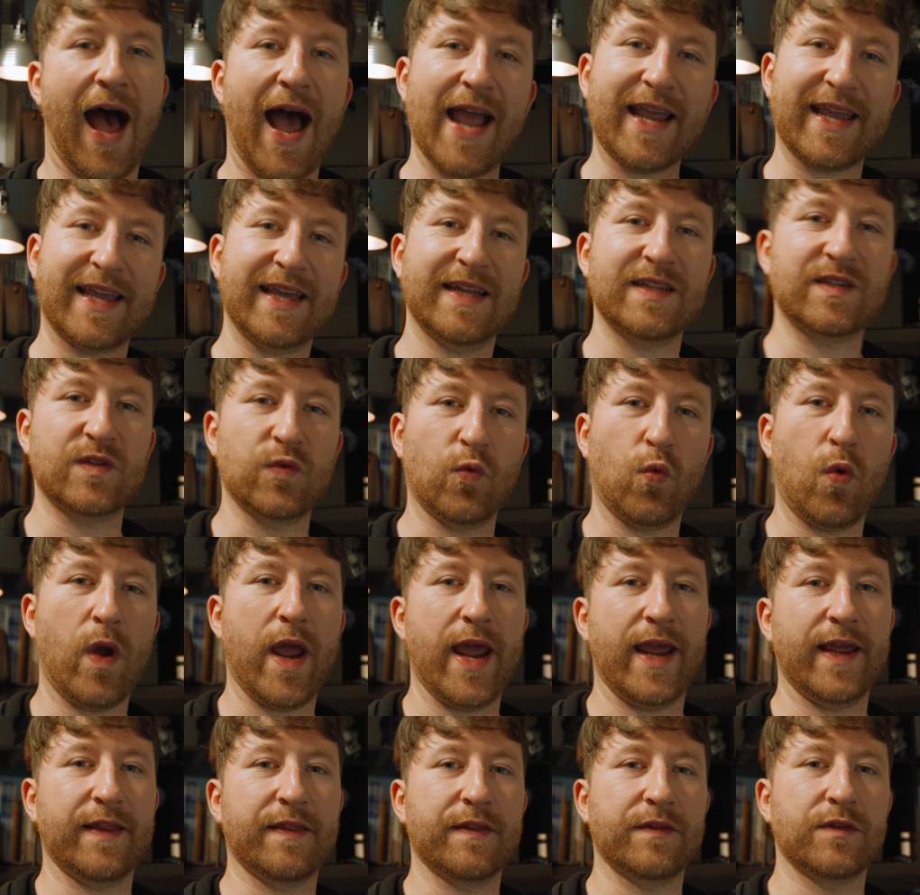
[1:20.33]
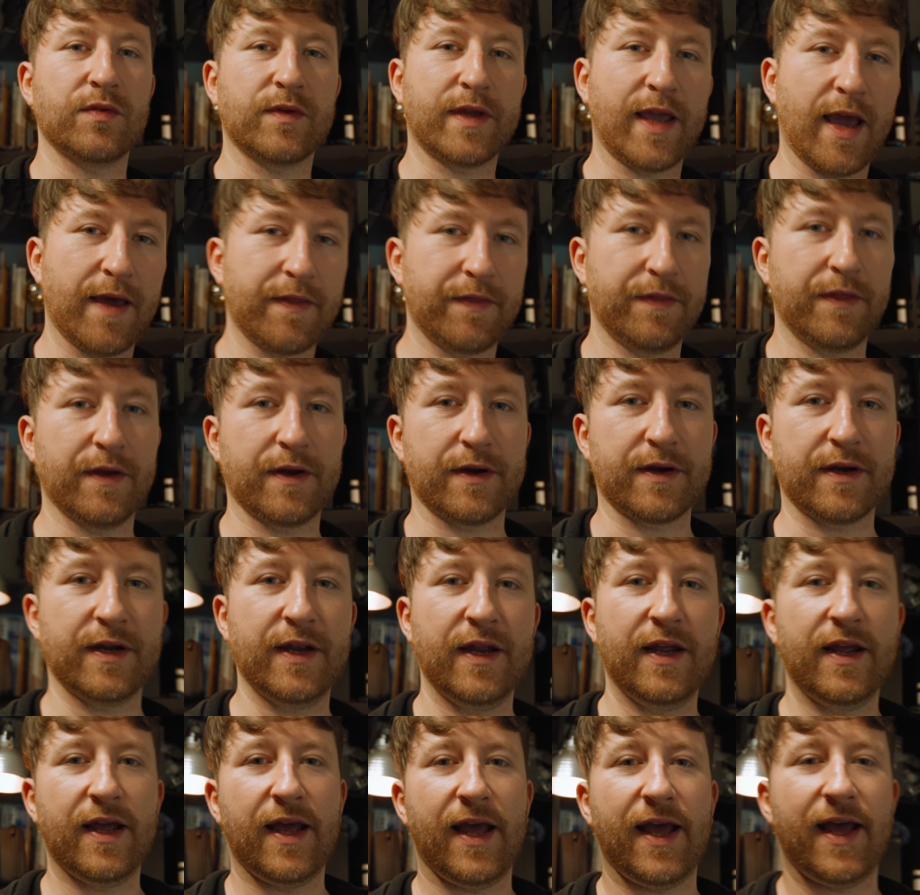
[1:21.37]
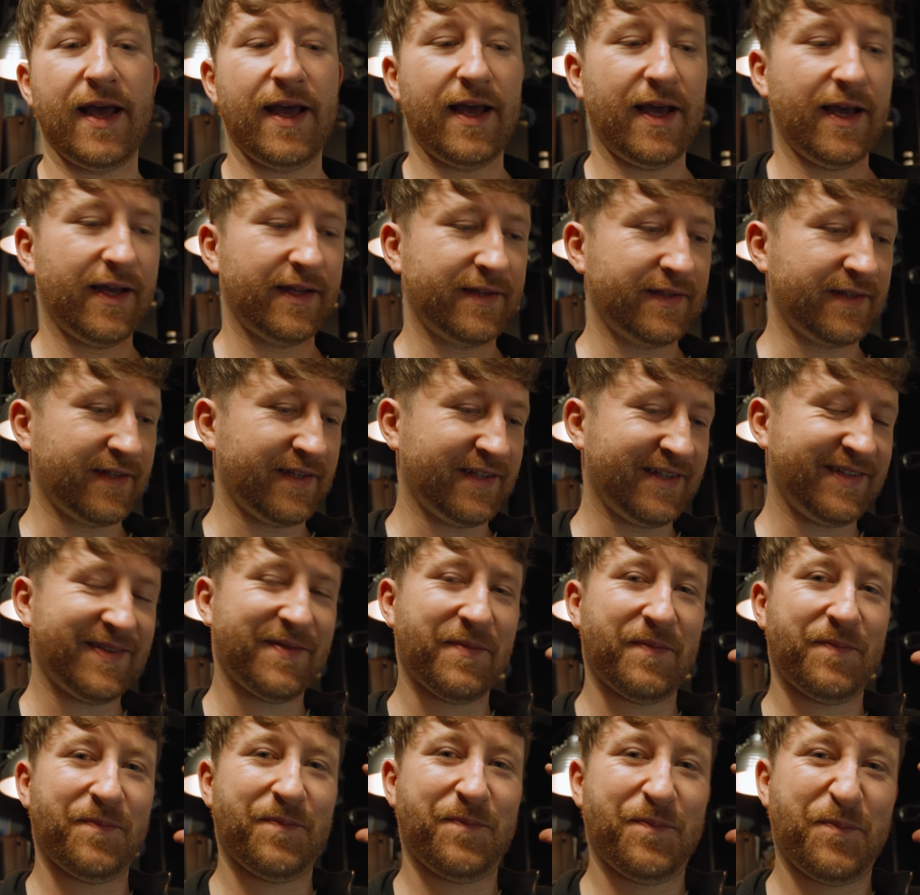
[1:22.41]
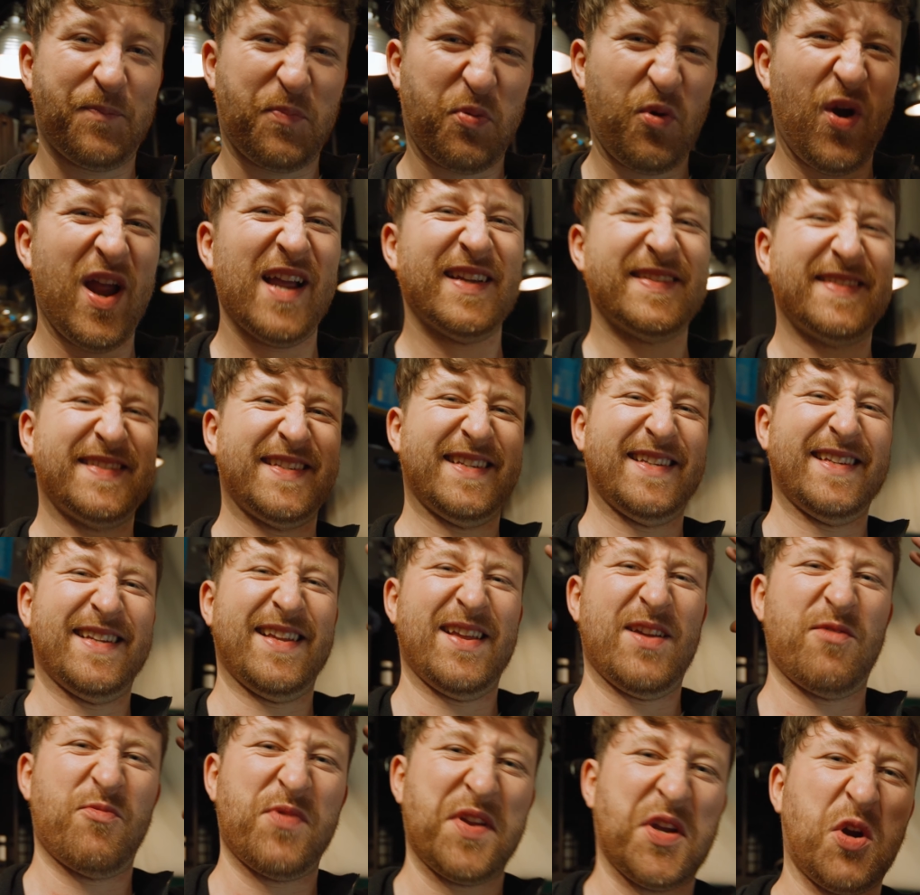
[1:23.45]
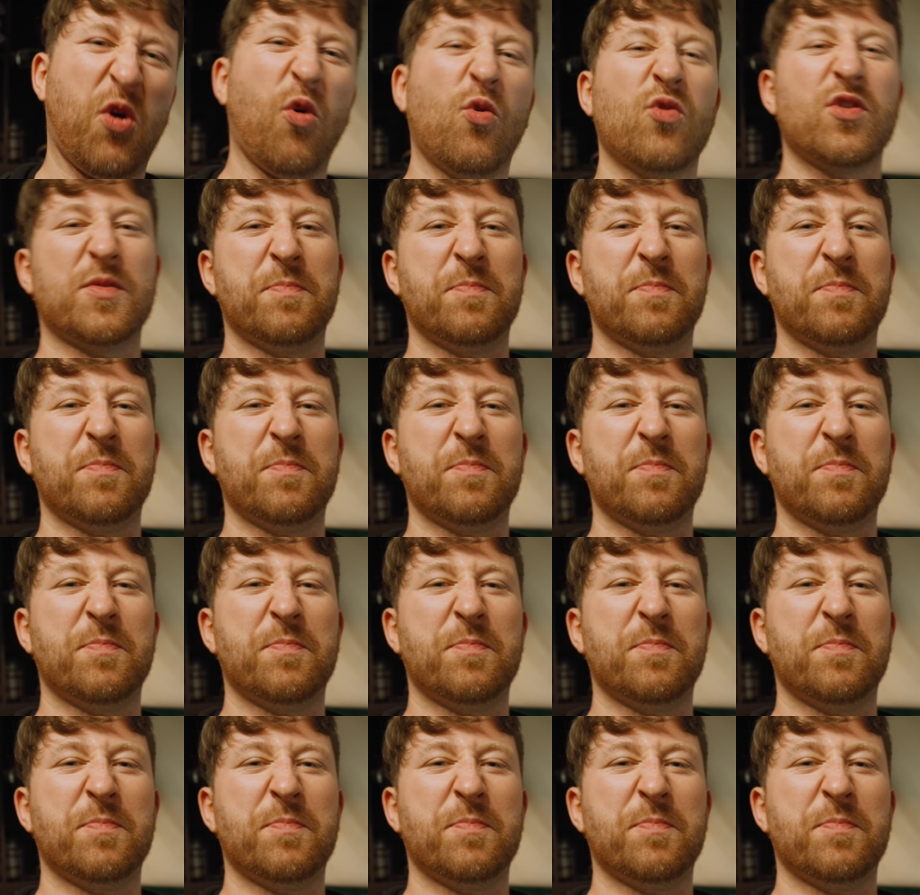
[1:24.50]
I can't wait to get there and press record